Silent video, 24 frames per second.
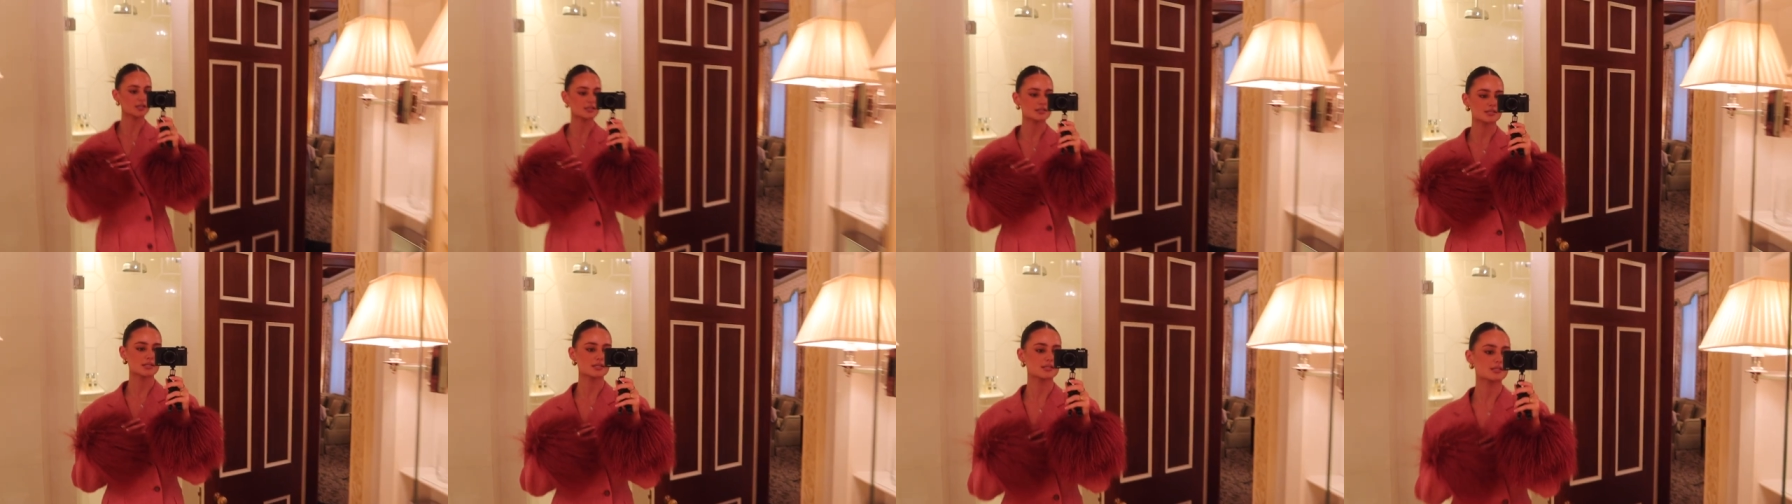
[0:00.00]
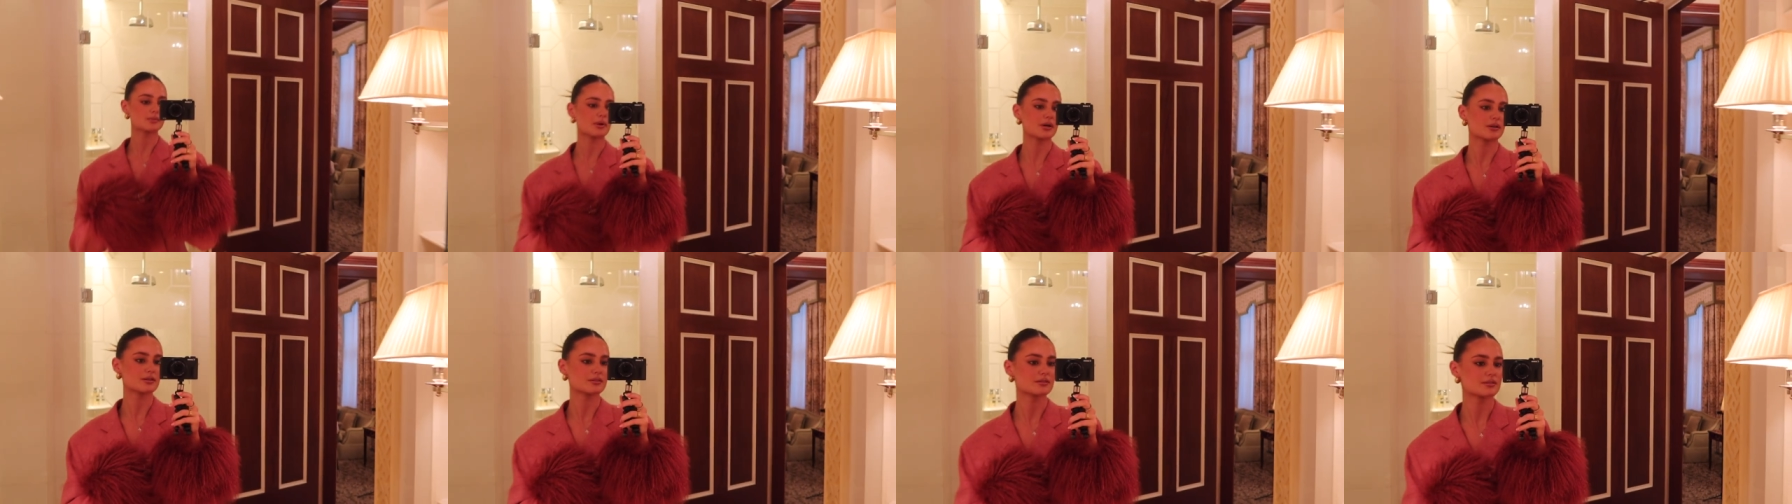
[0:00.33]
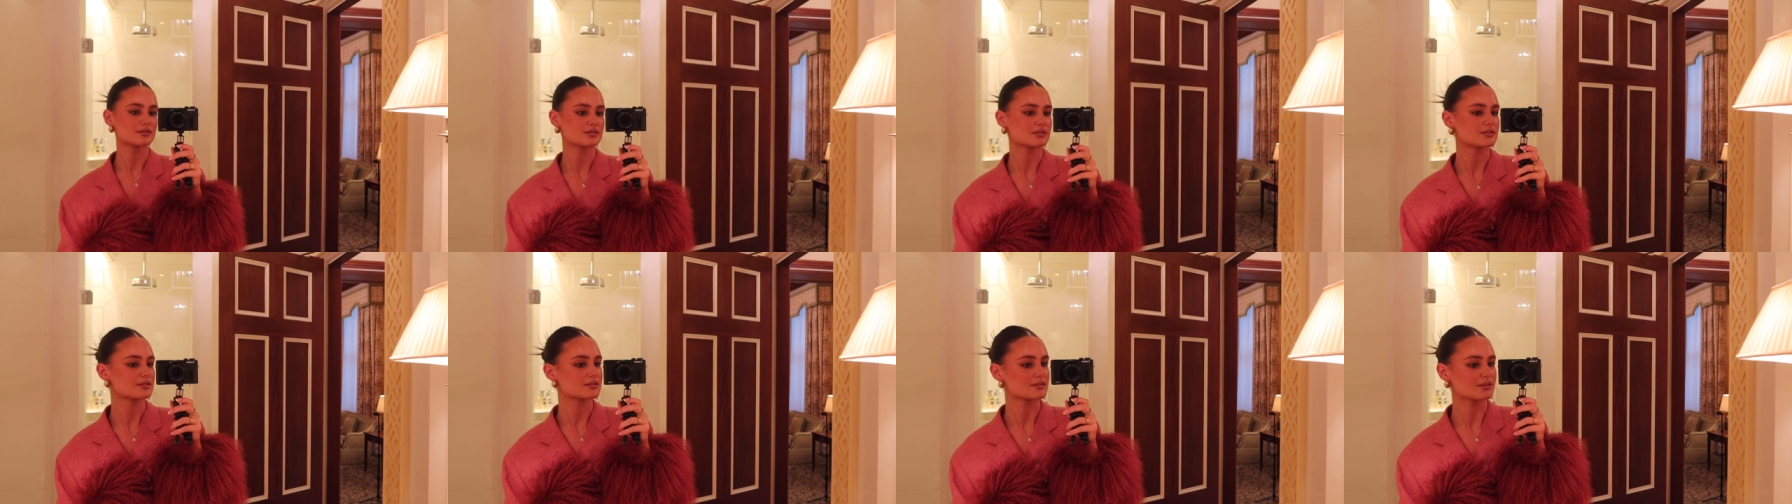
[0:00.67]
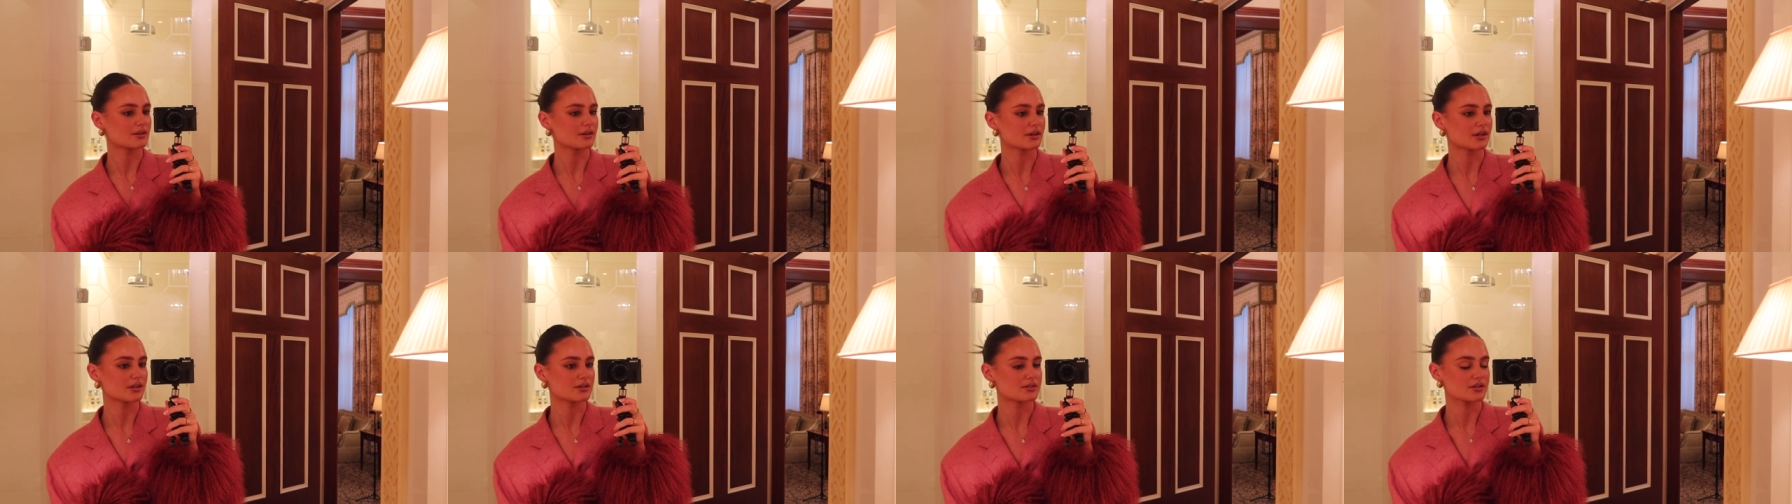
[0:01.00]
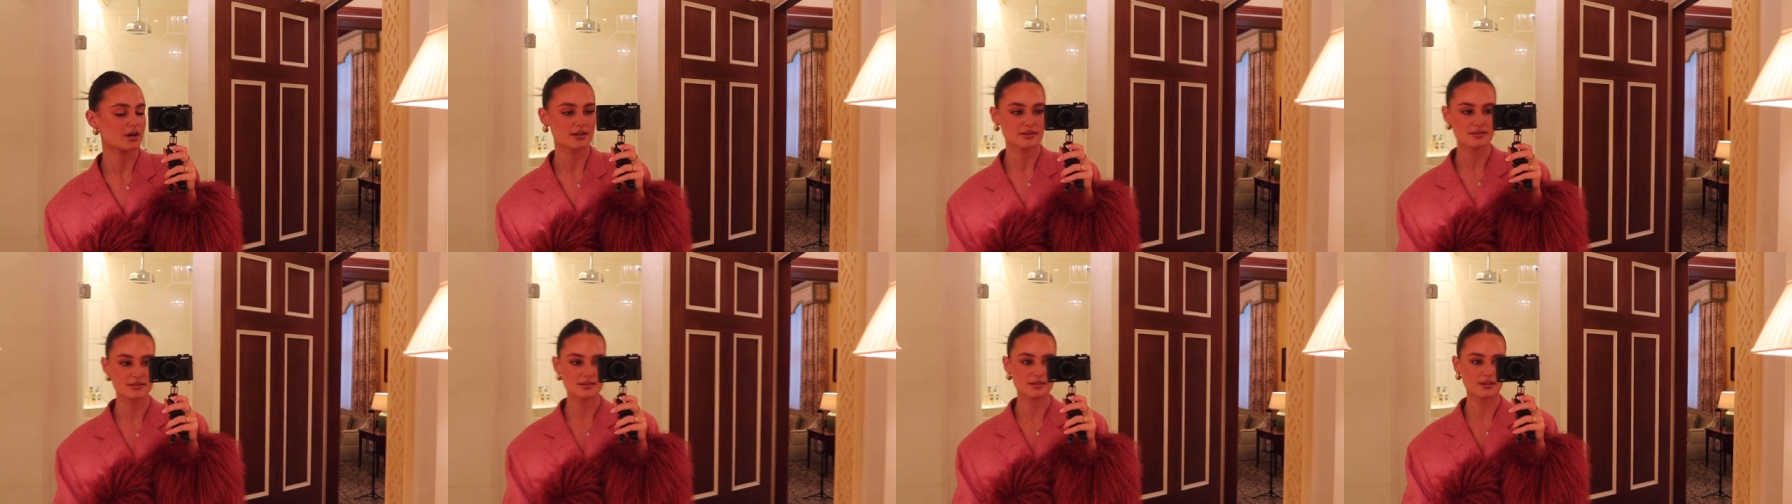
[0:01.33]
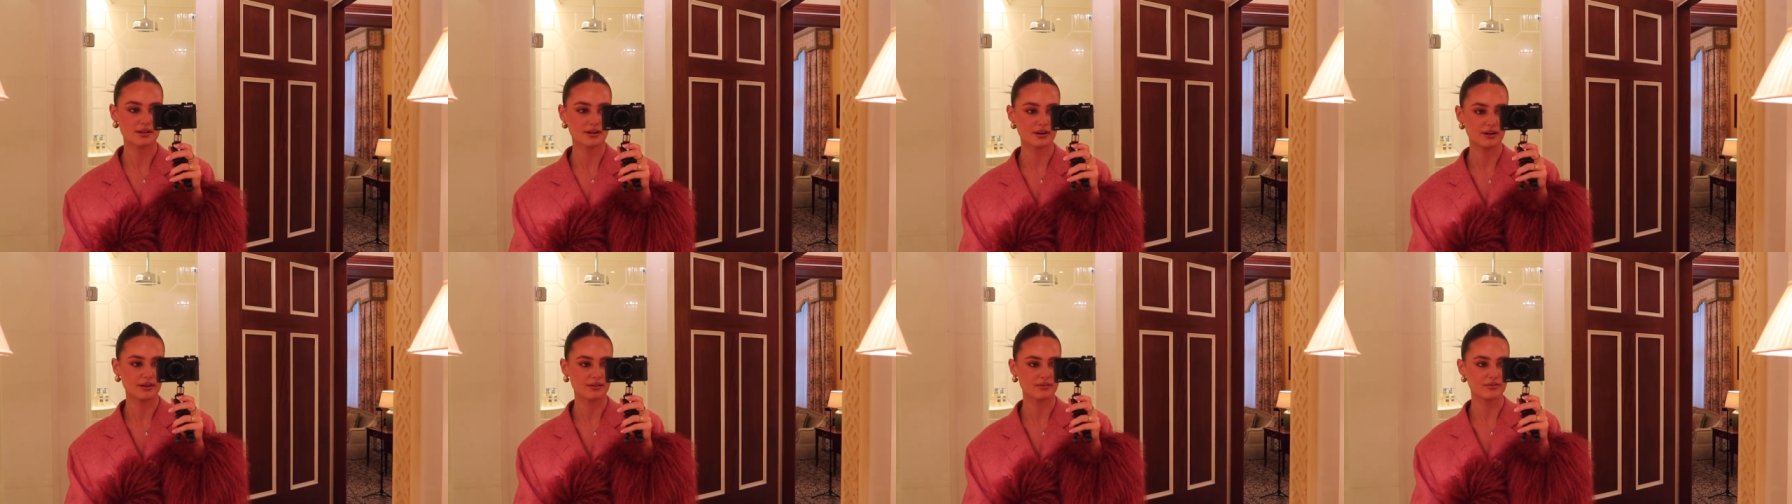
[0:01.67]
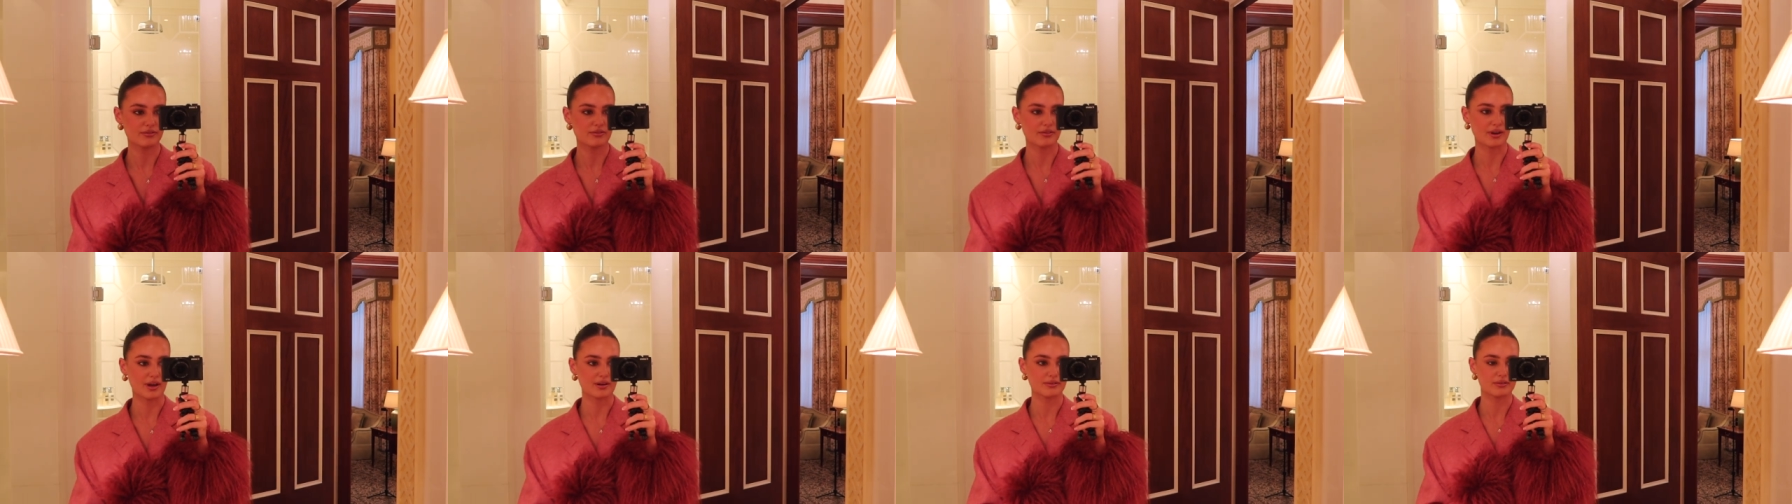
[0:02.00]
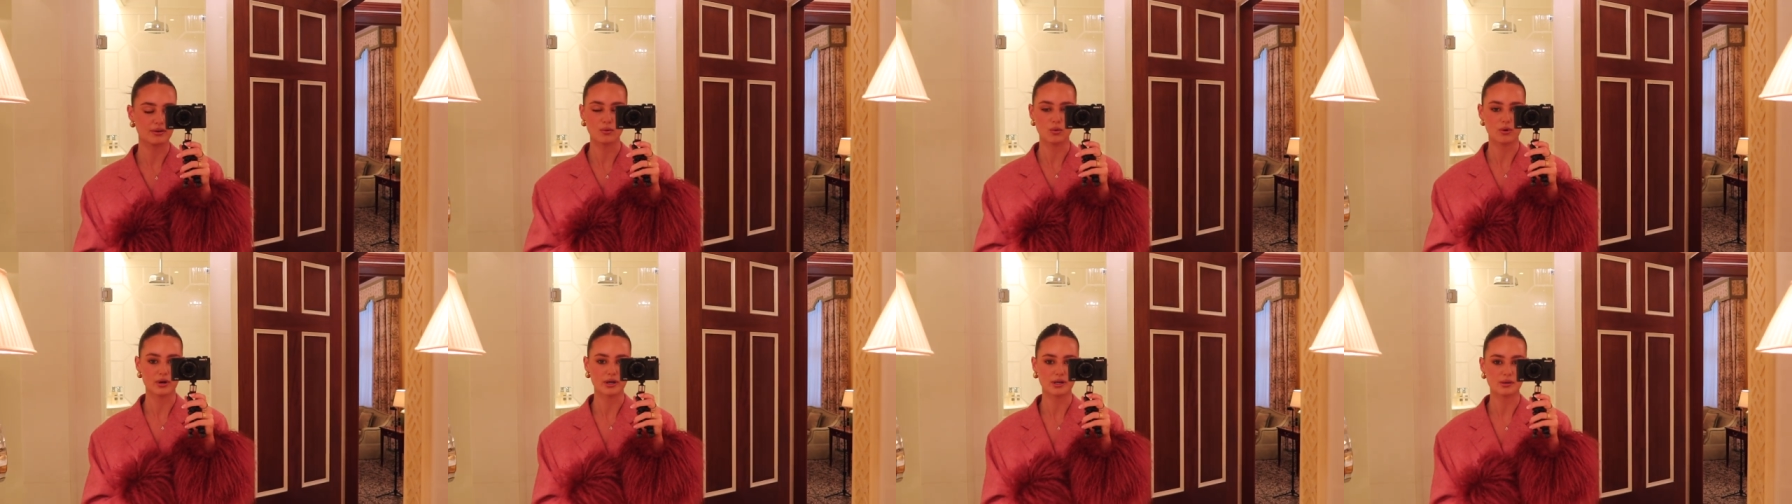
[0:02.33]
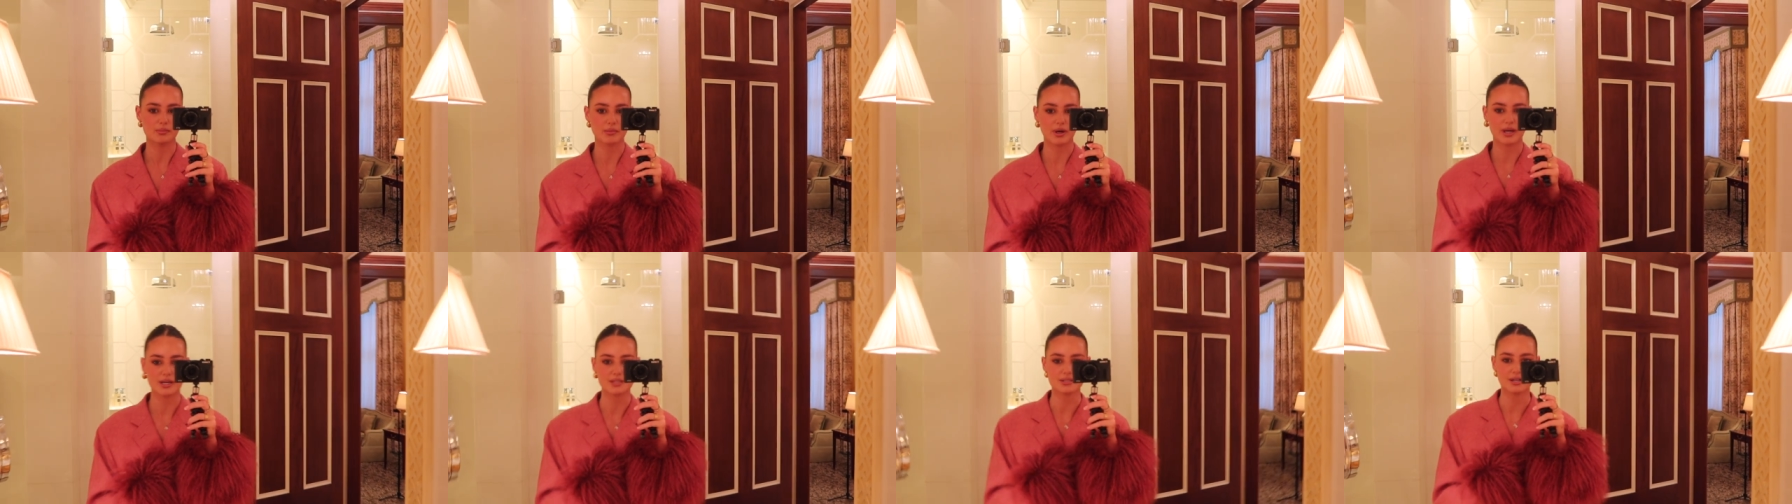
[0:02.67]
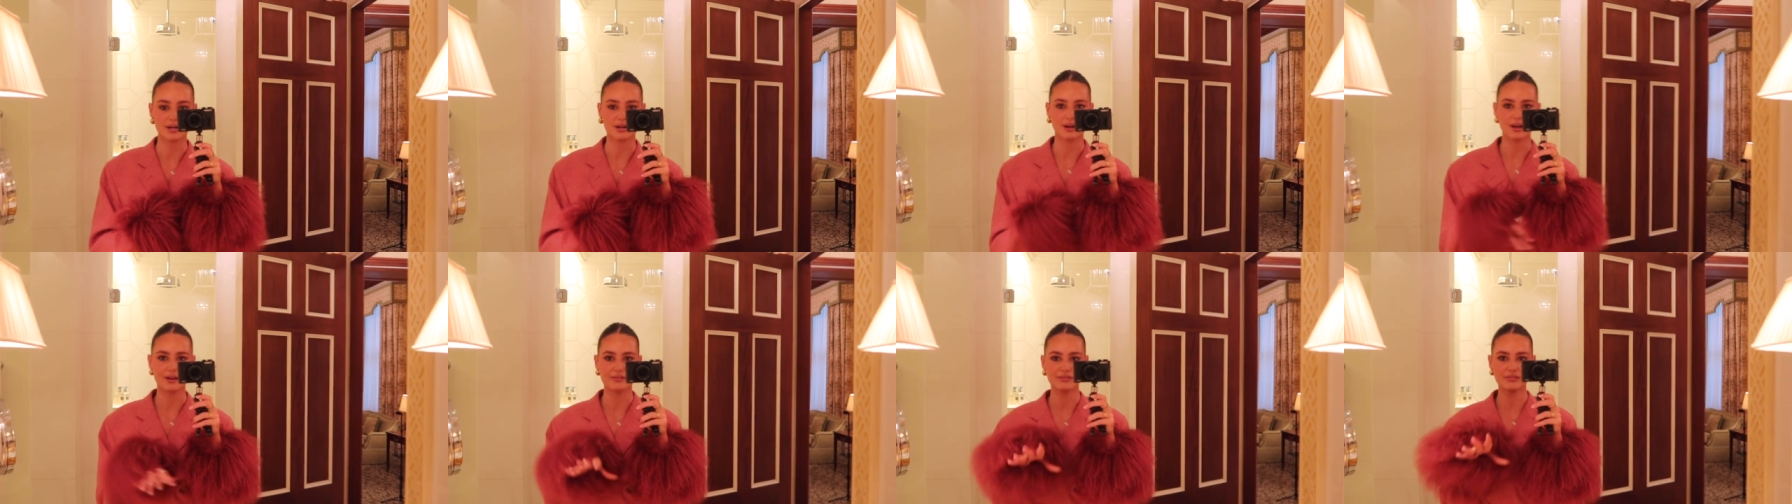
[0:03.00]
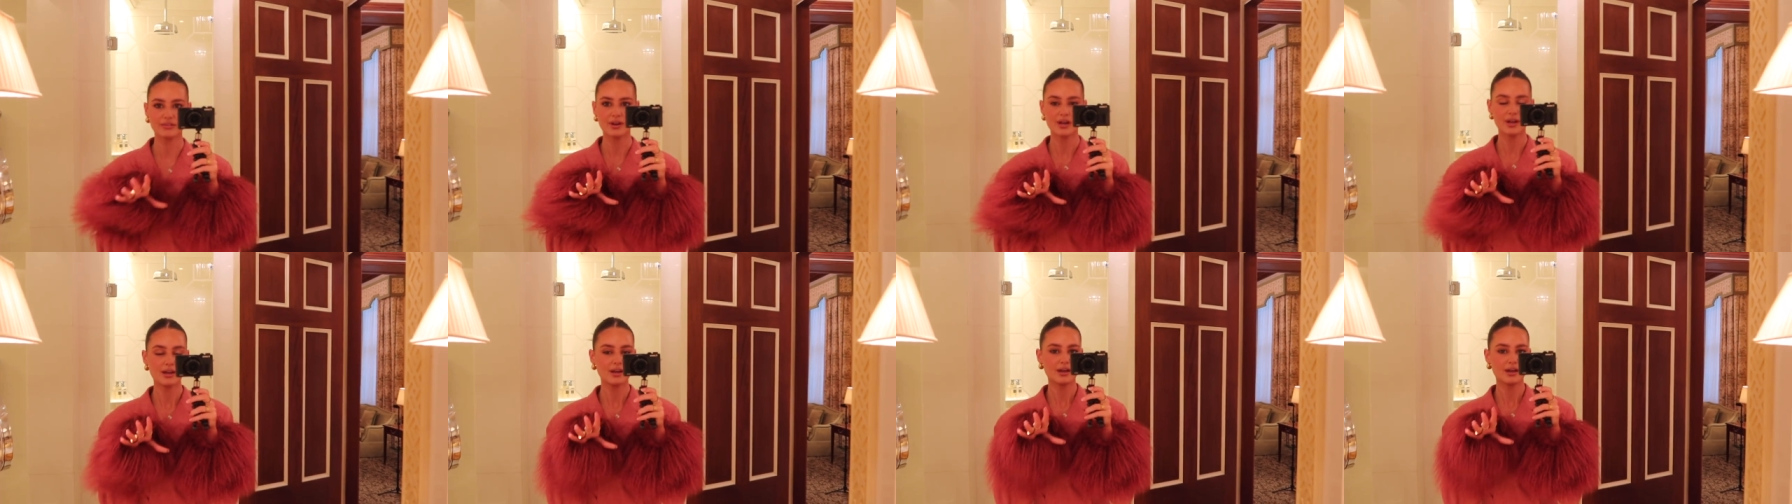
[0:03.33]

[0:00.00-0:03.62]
this is the most stunning dress that I've ever worn in my entire life.